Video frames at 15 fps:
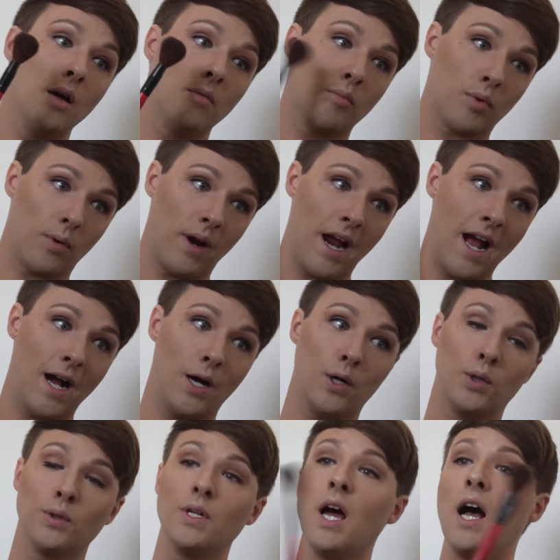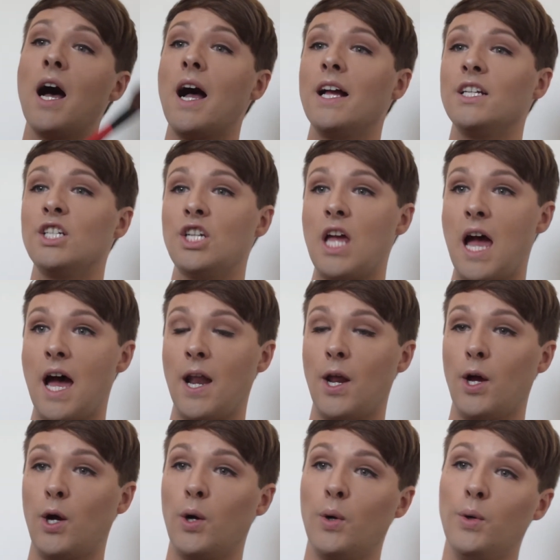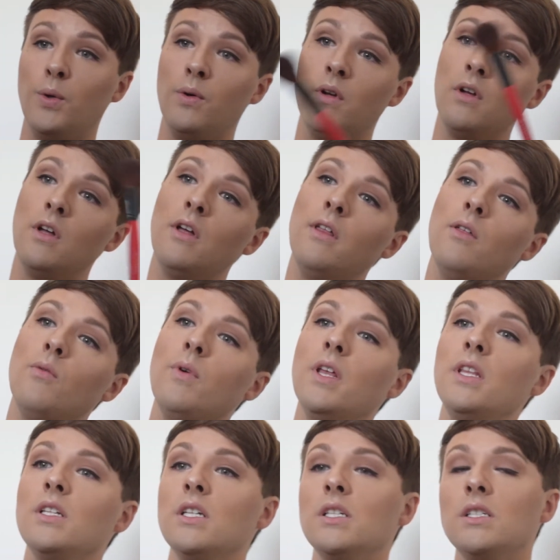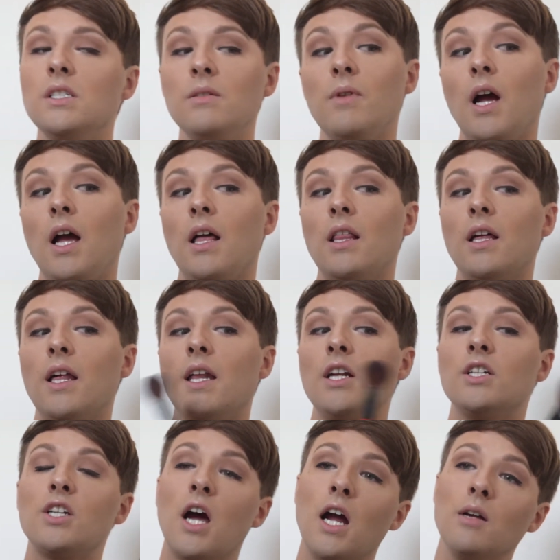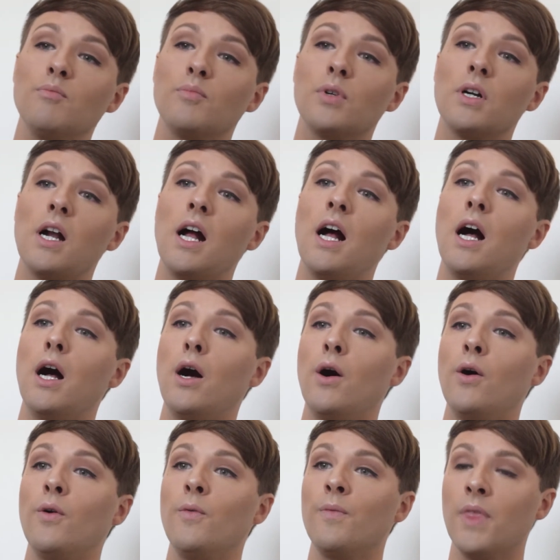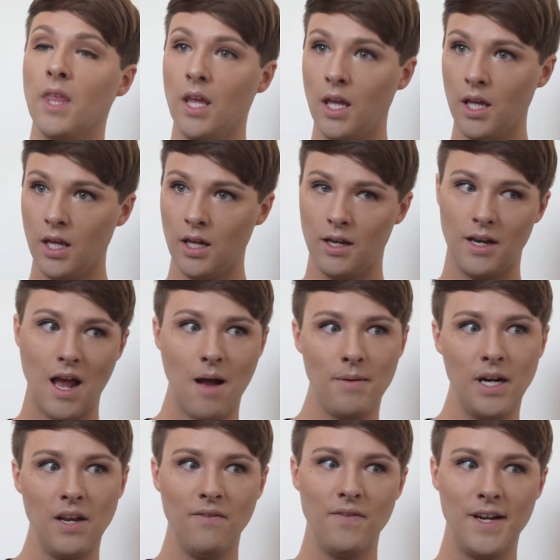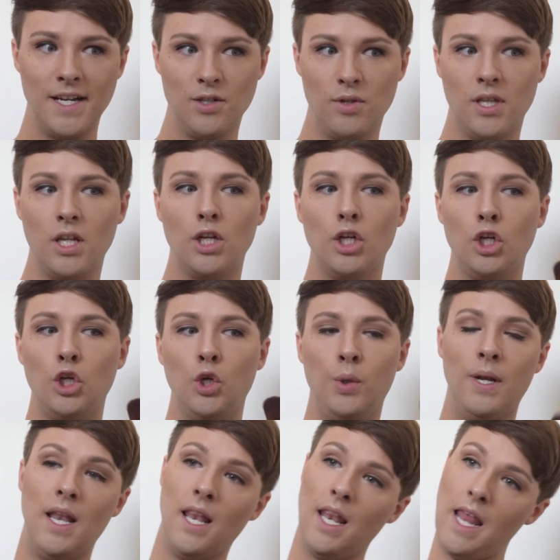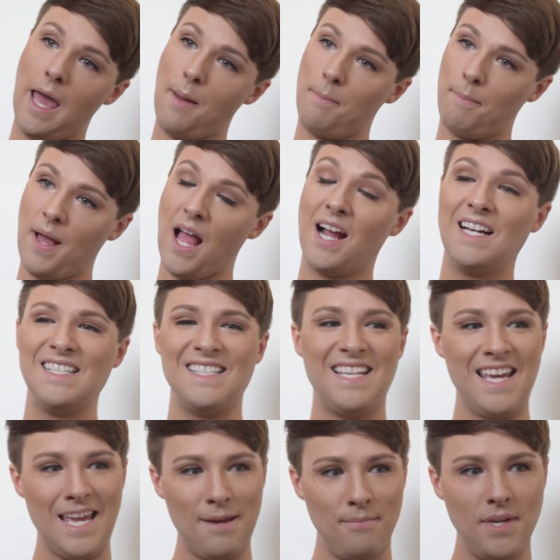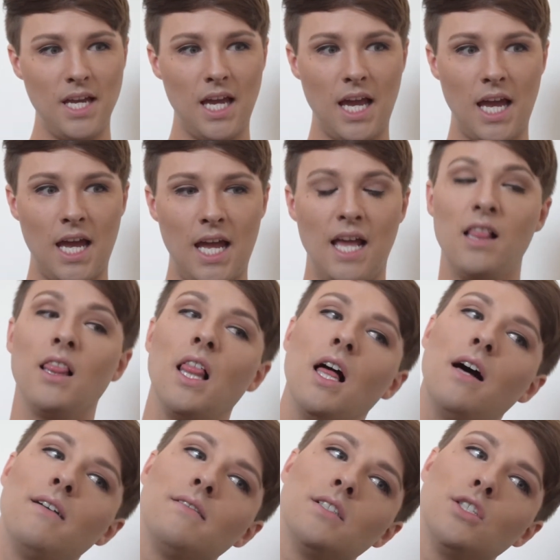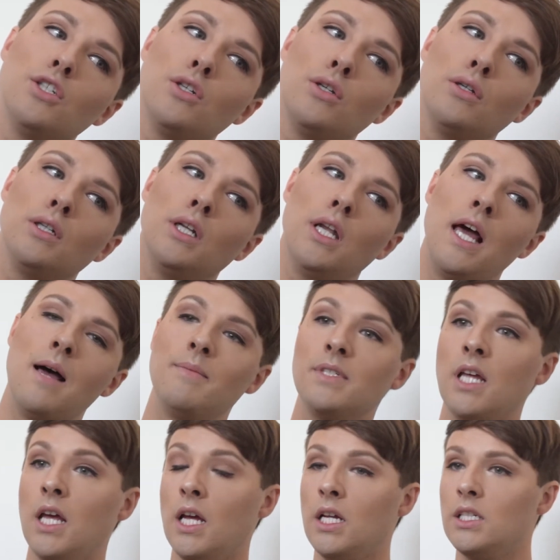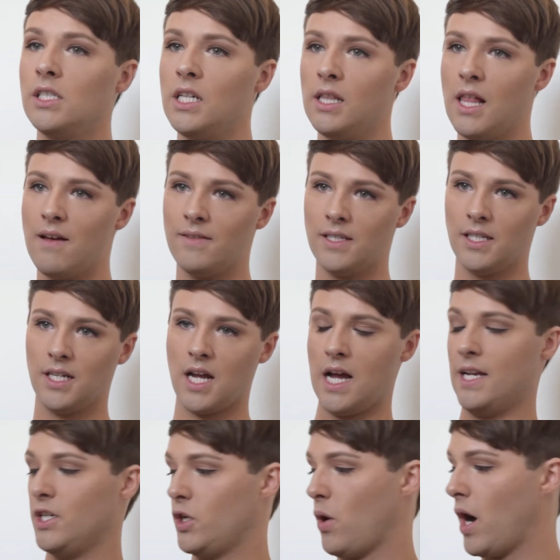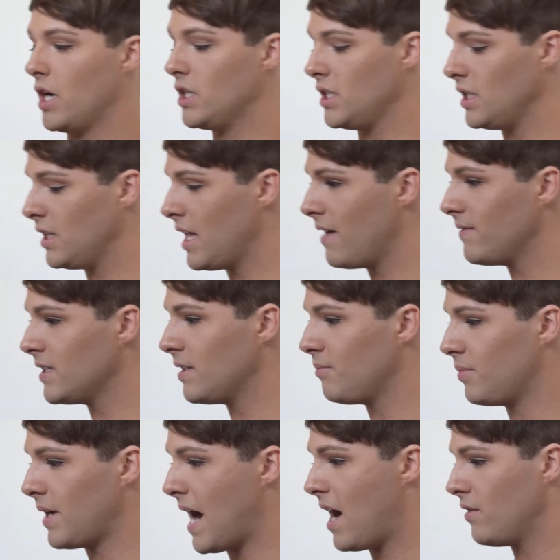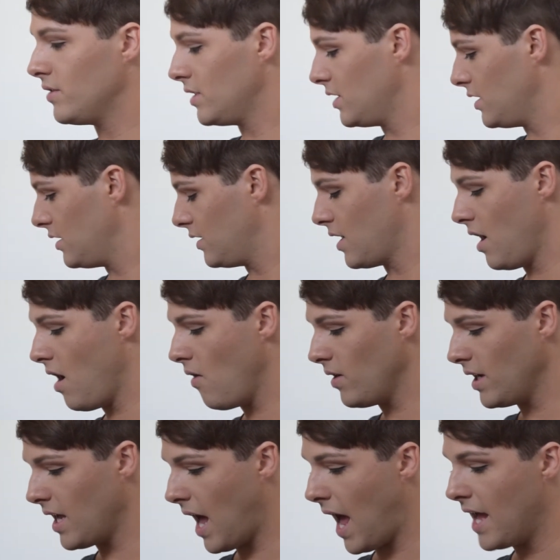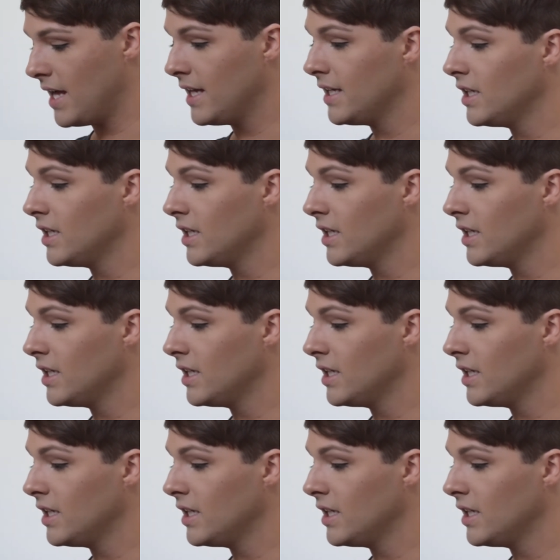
brown eyeshadow with just my dark brown. Now I'm going to finish with a nude lip. Because Kim K loves nude lips. She loves the contour. She loves the browns. Okay.